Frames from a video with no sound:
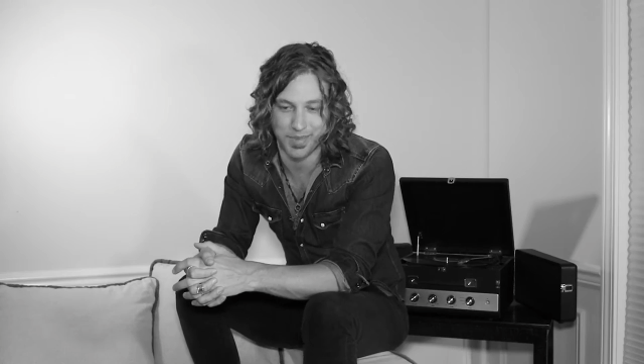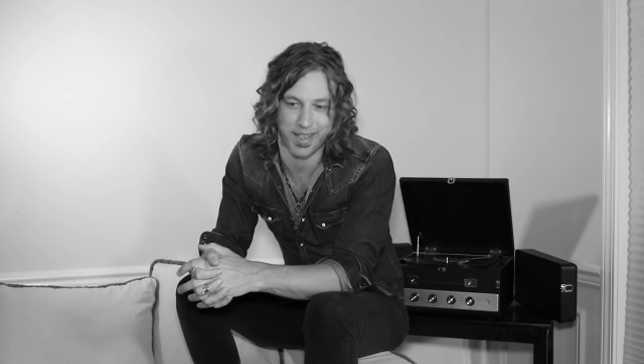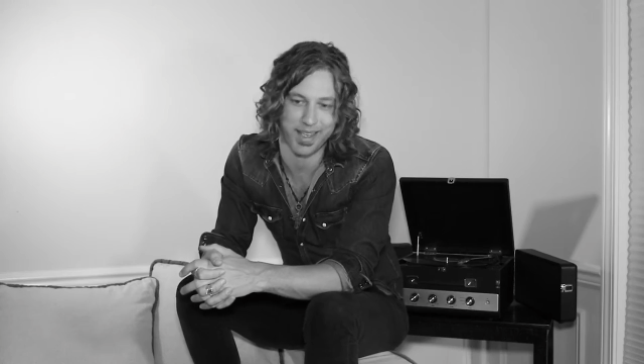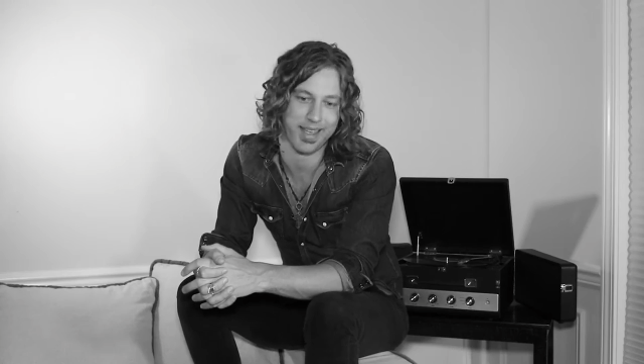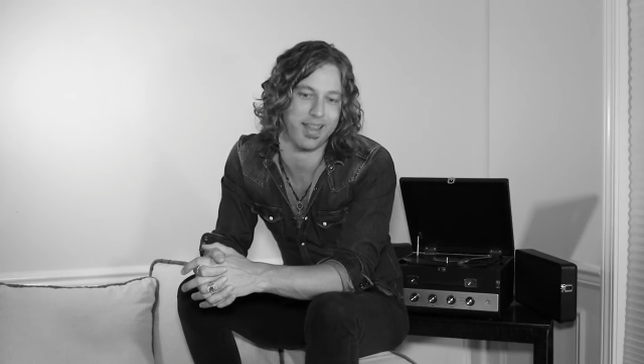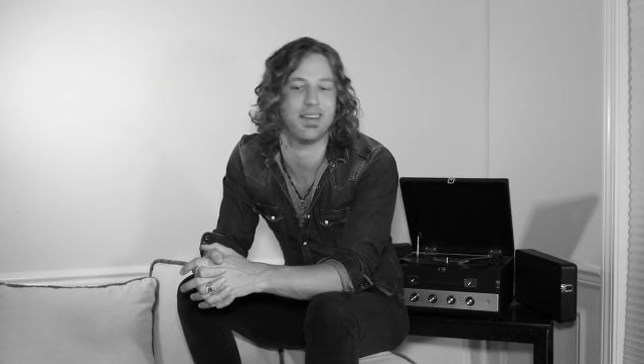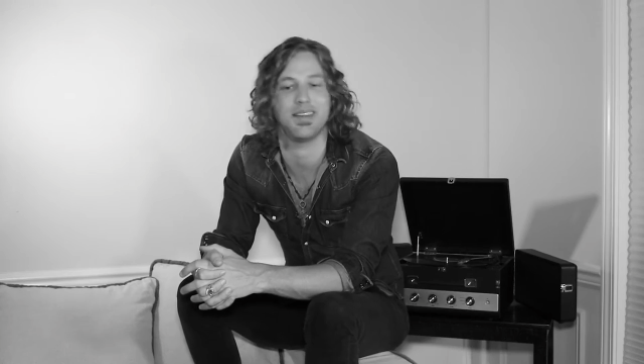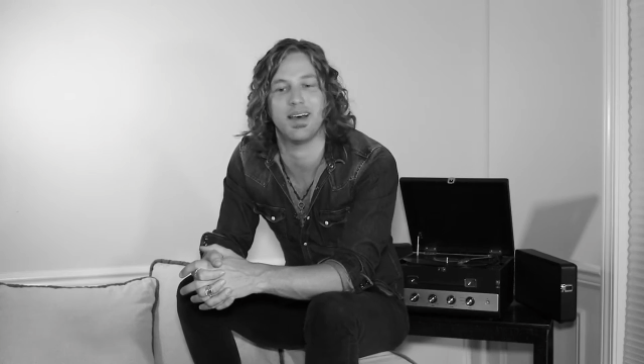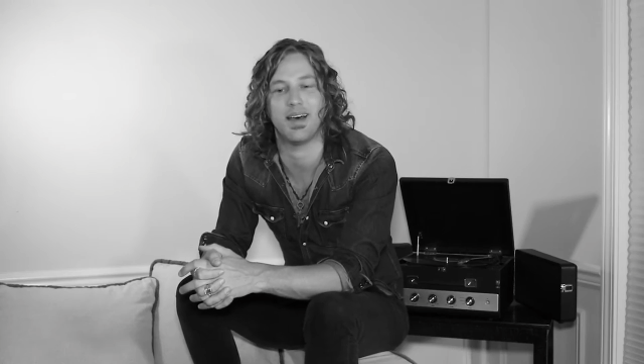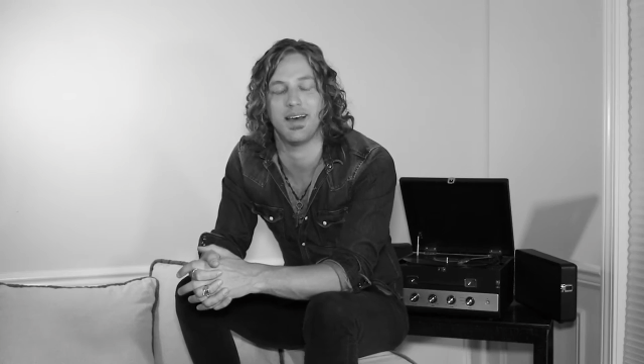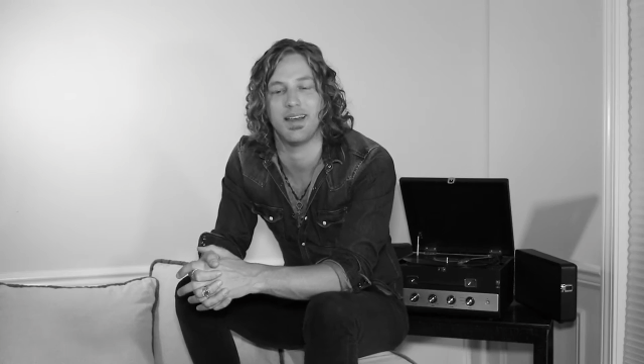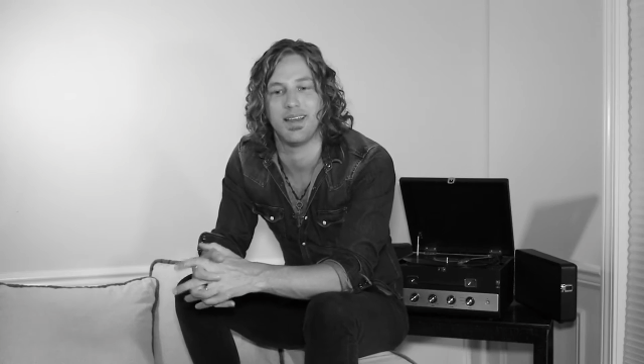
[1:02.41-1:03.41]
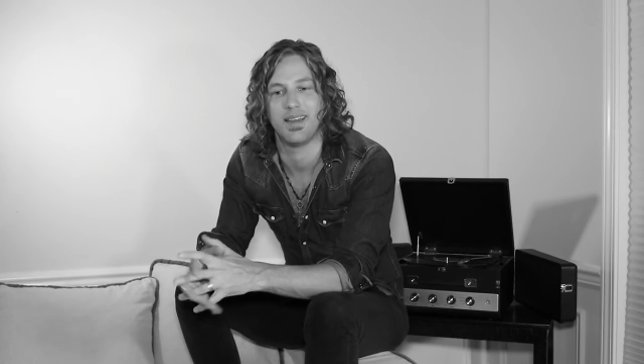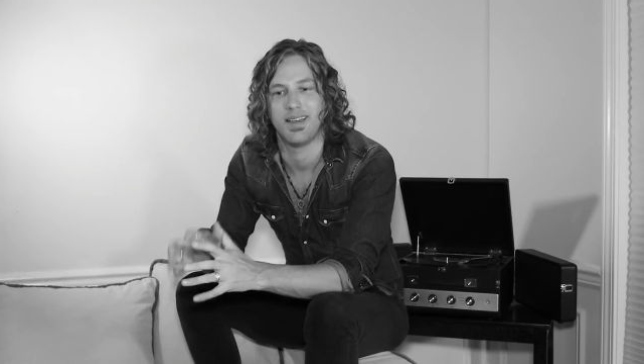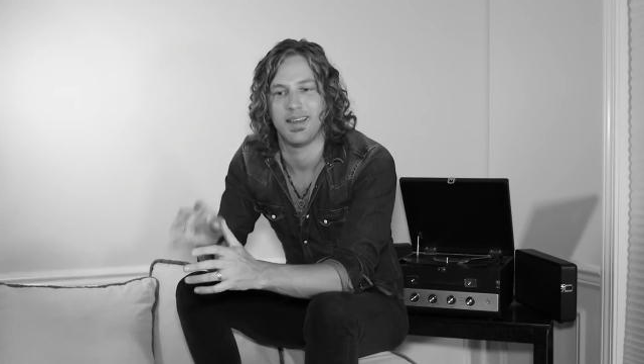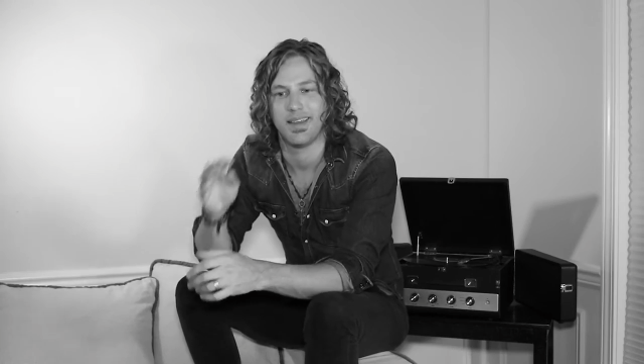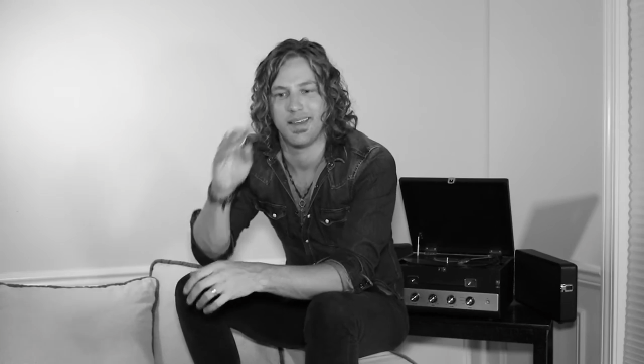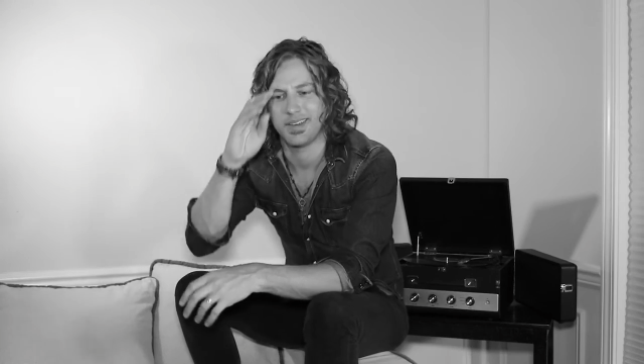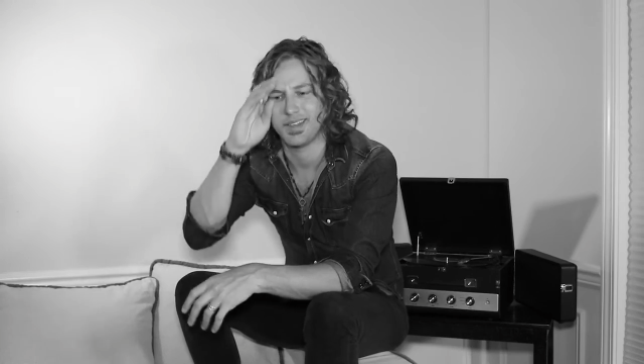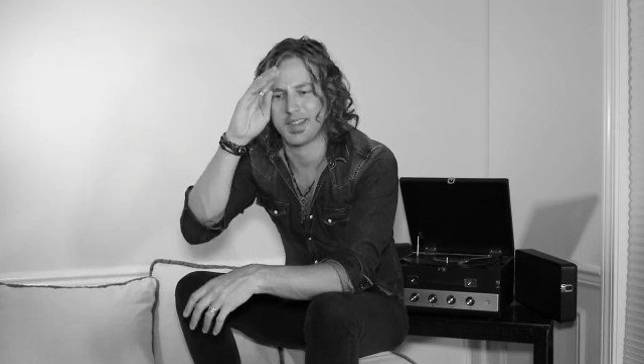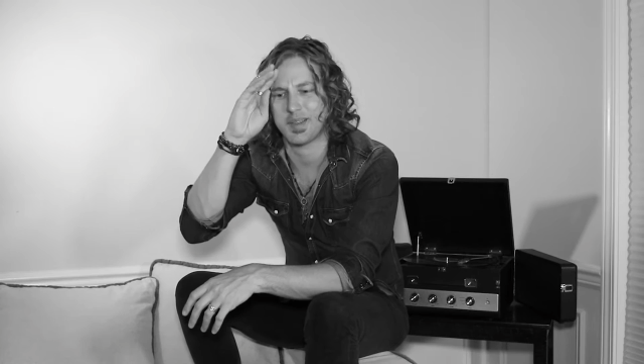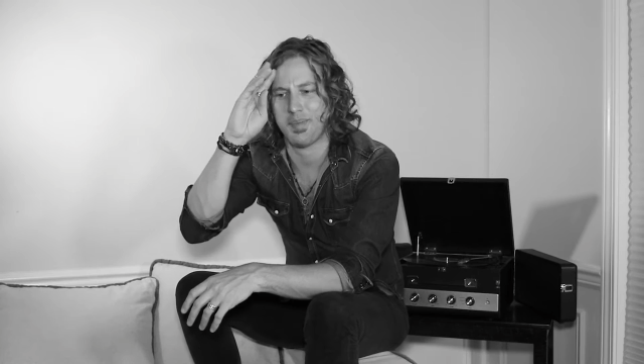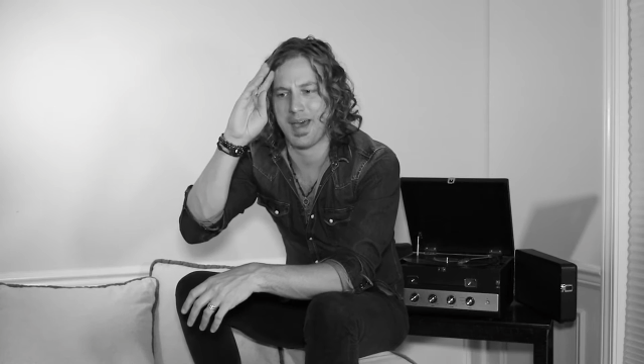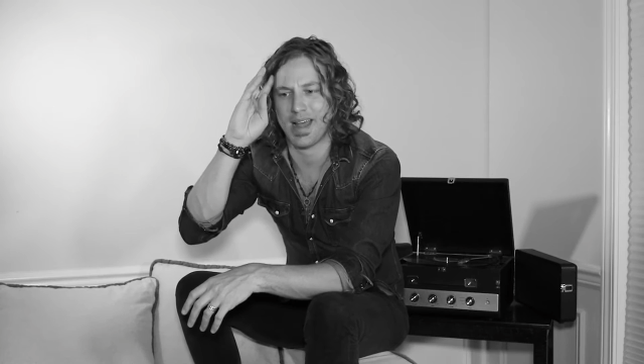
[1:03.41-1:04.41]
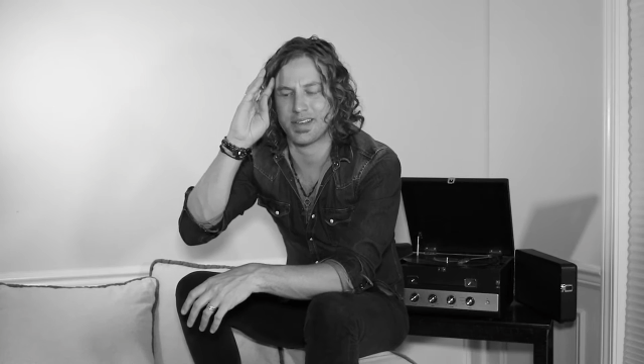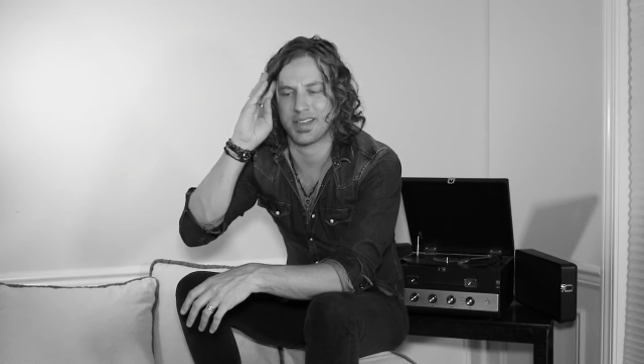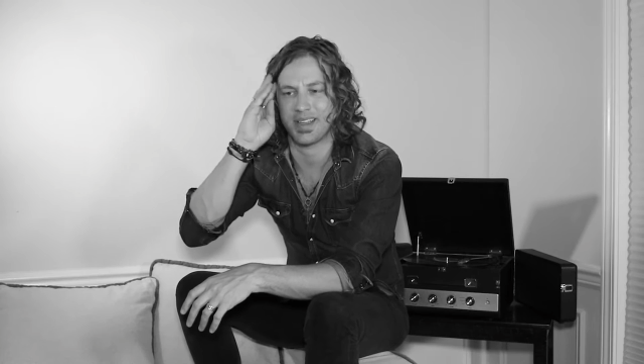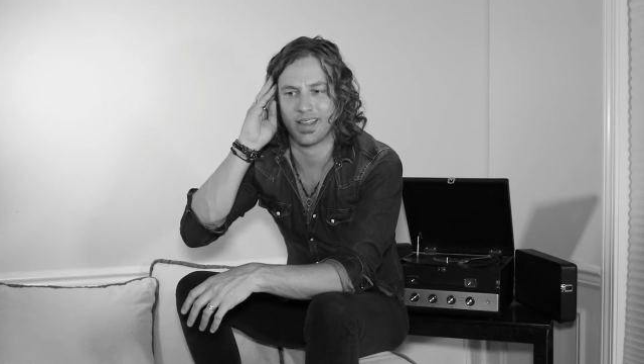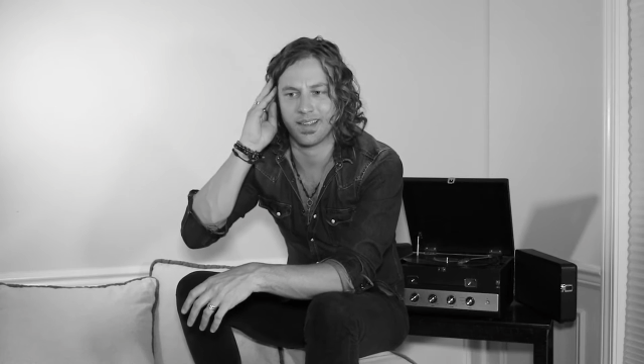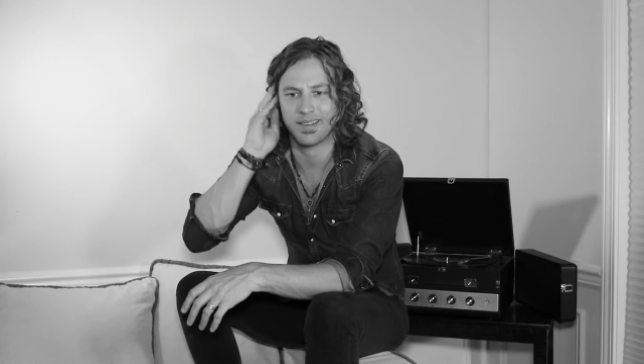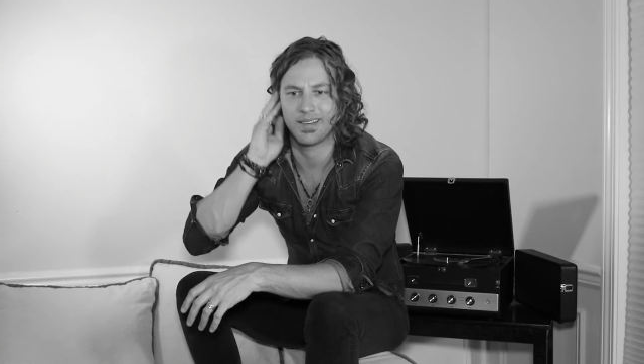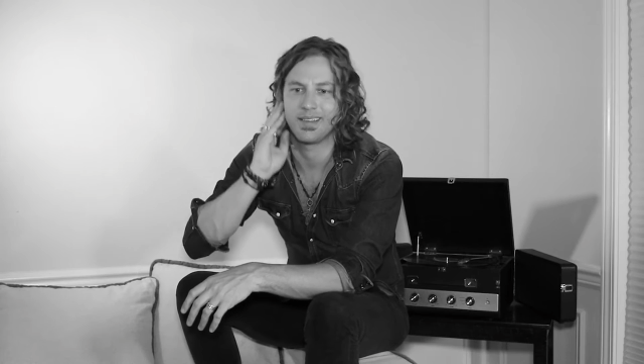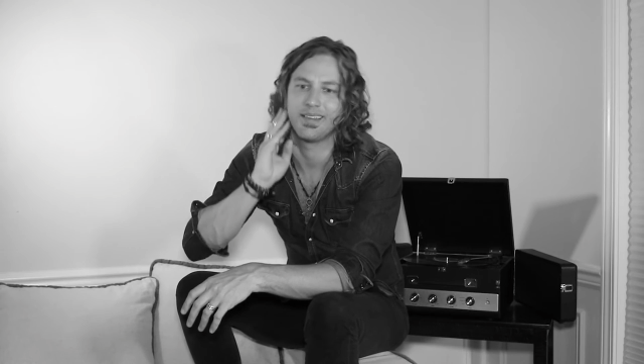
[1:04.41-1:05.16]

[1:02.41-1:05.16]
And just imagining